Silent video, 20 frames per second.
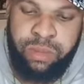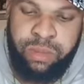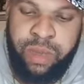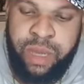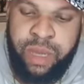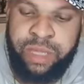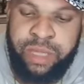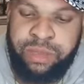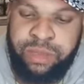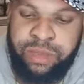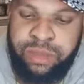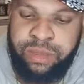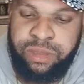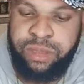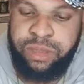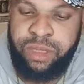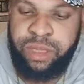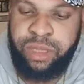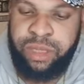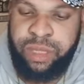What
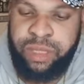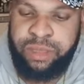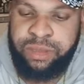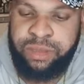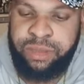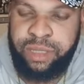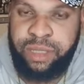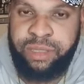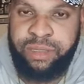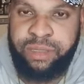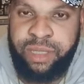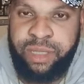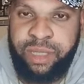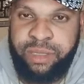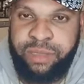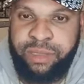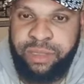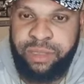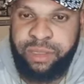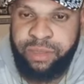is it?
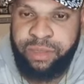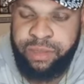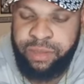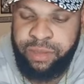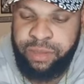Adi.